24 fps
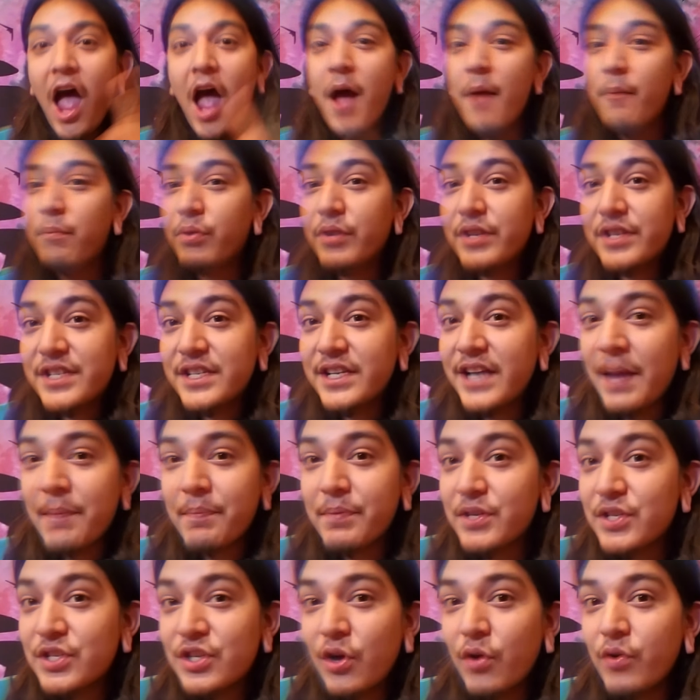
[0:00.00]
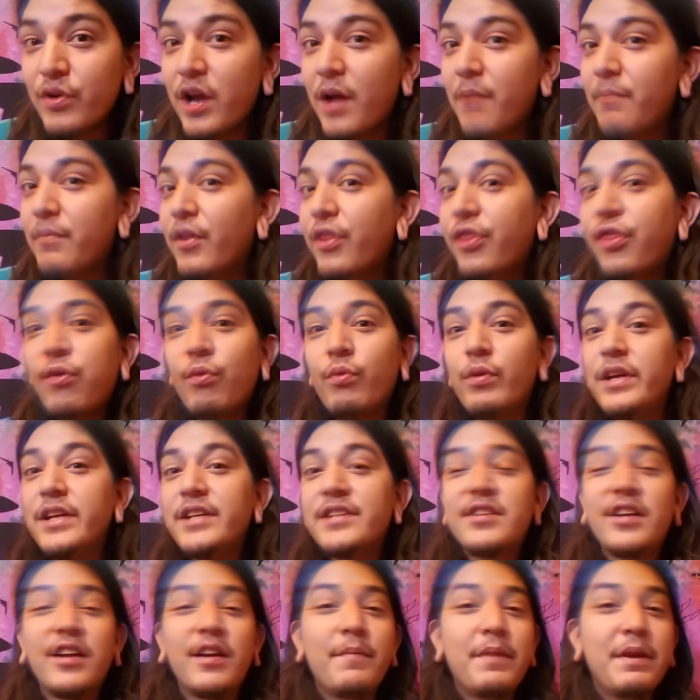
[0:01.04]
prison episode number 3
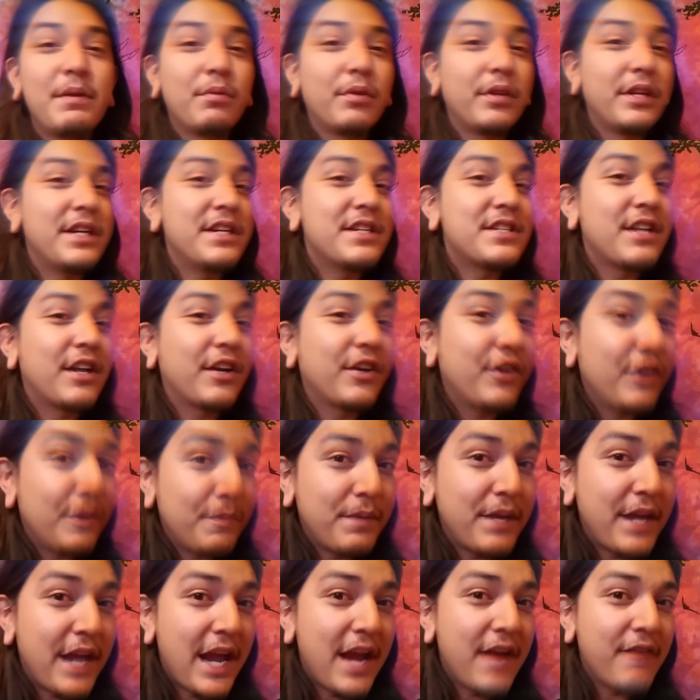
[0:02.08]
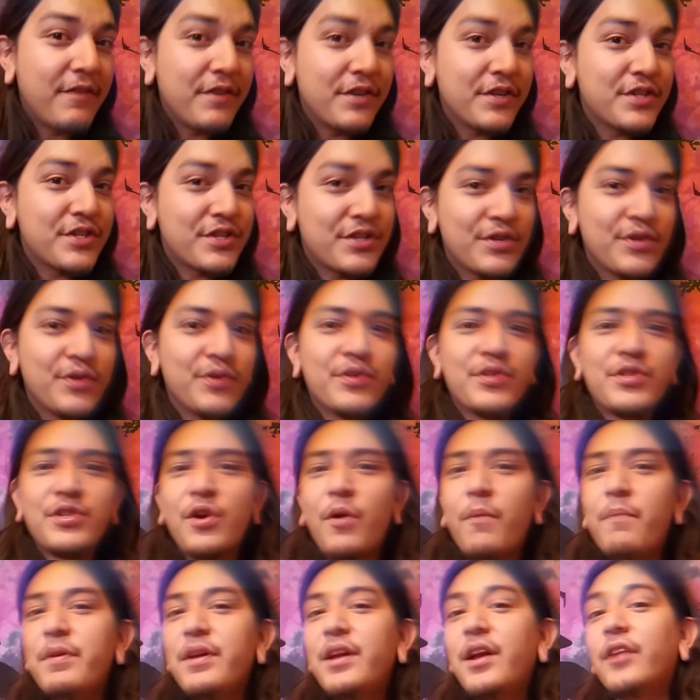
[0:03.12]
is going to be released on Good Behavior soon.
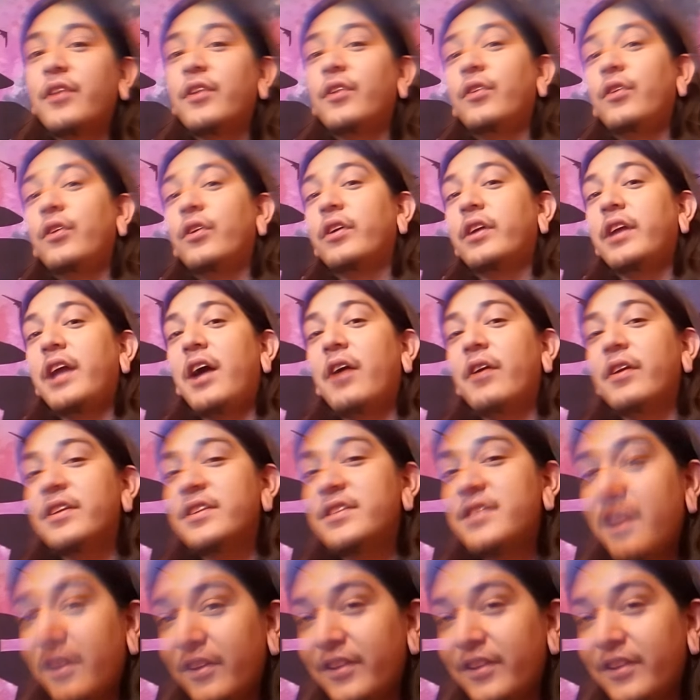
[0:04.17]
So be on the lookout. Until